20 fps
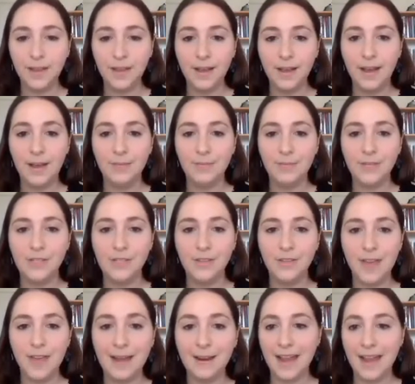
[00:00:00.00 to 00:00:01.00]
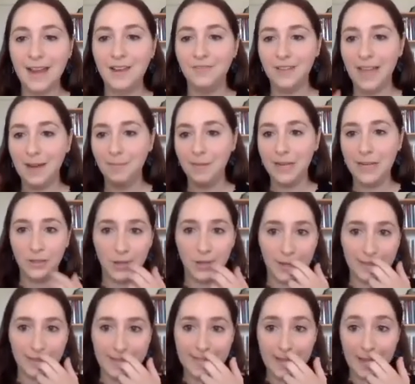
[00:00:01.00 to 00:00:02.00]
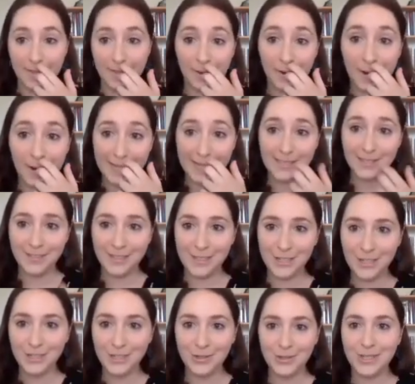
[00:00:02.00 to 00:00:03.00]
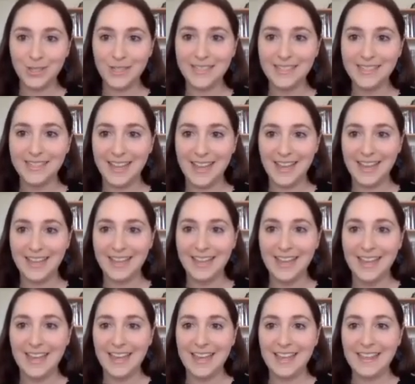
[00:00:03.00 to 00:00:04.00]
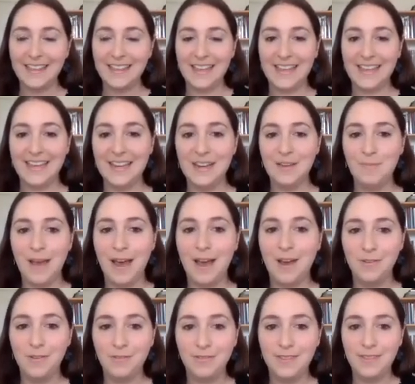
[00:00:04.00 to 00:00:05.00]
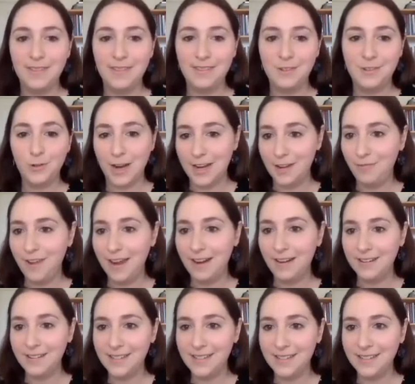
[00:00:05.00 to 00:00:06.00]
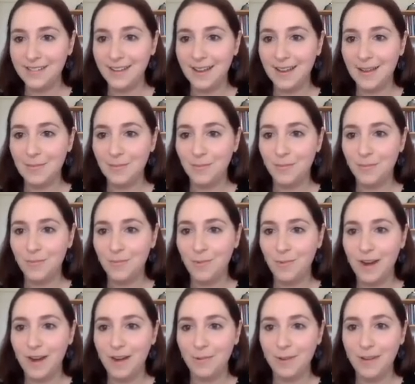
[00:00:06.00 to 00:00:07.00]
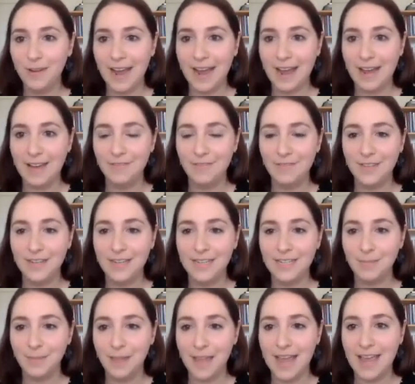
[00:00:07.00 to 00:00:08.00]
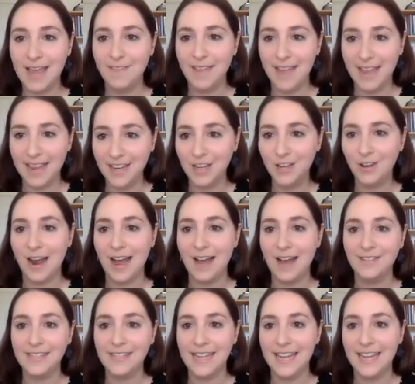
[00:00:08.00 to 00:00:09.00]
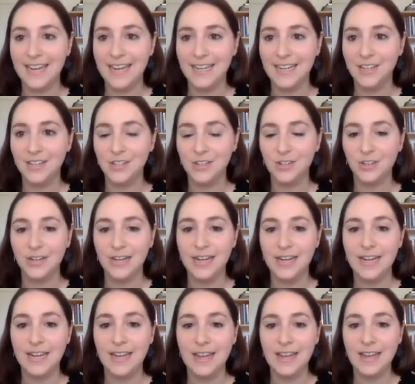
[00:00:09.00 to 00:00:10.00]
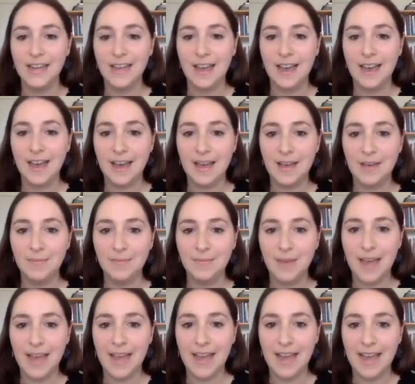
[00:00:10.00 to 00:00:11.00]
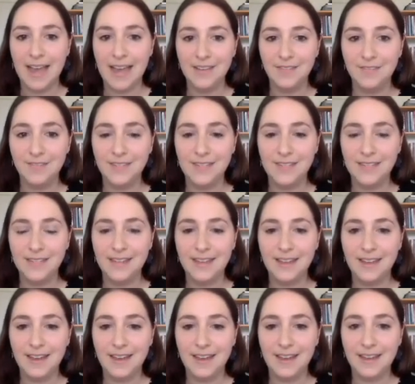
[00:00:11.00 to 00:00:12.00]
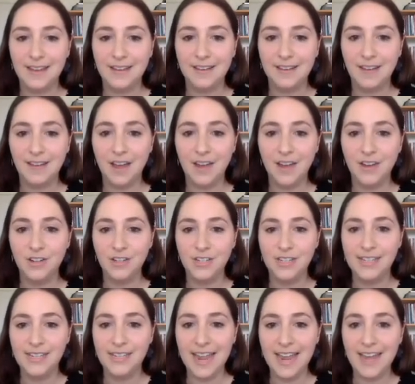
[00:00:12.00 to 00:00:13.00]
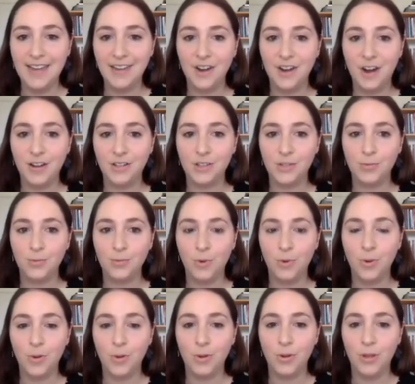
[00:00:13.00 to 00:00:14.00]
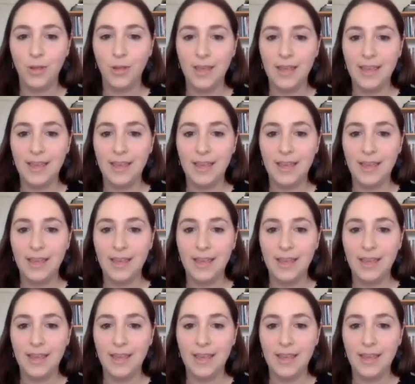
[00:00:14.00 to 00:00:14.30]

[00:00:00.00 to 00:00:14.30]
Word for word: Um, so that kind of led me to look at these other kinds of institutions, like thinking about trade fairs um, where mm-hmm. we have the display of handicrafts and industry um, and kind of uh, understand art's role